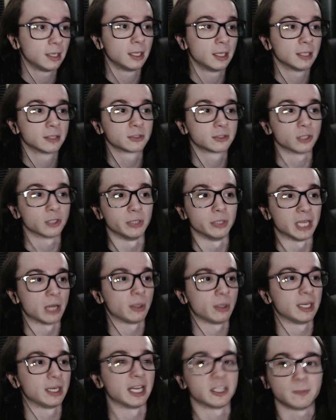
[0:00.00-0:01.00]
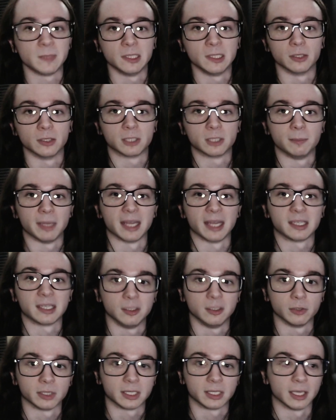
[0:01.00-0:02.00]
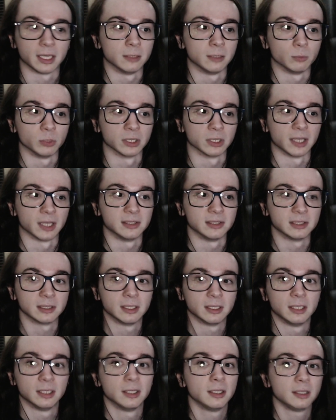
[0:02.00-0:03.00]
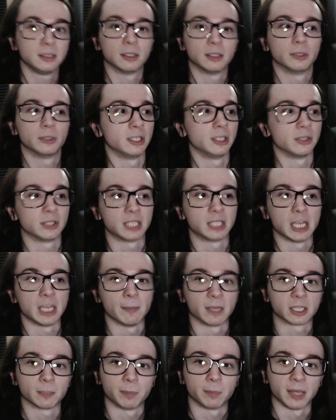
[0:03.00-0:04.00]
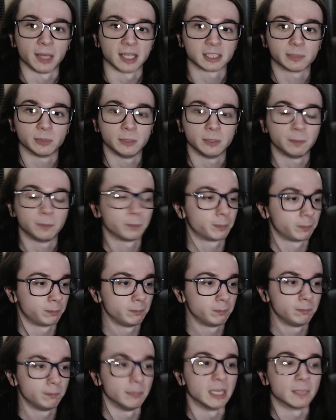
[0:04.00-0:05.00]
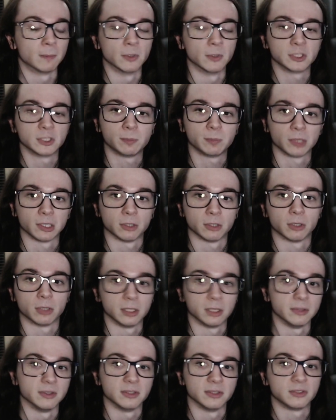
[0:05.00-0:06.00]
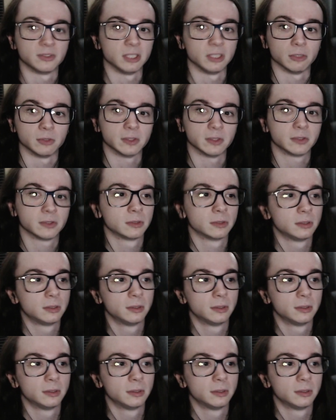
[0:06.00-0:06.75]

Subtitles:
So now it has me looking back here again and realizing the only other game I could possibly make multiplayer on in this series